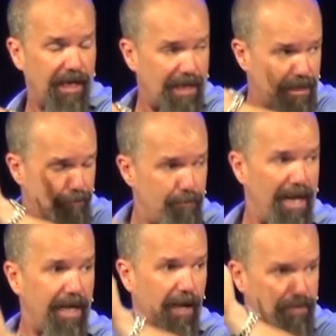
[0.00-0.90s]
That's a
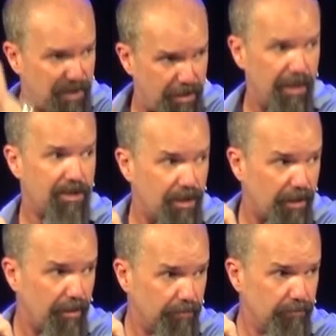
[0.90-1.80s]
made up
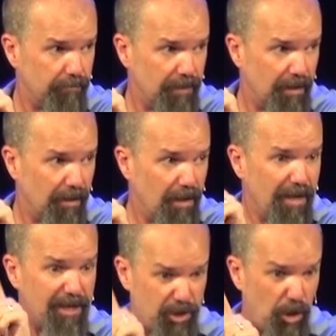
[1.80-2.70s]
statistic.
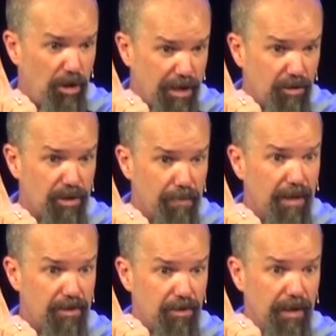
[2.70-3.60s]
That's 30 years of
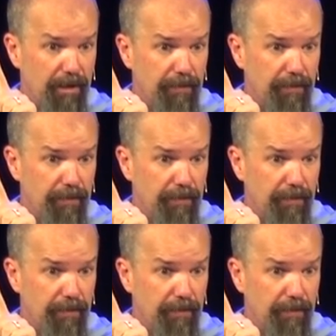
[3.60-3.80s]
ministry.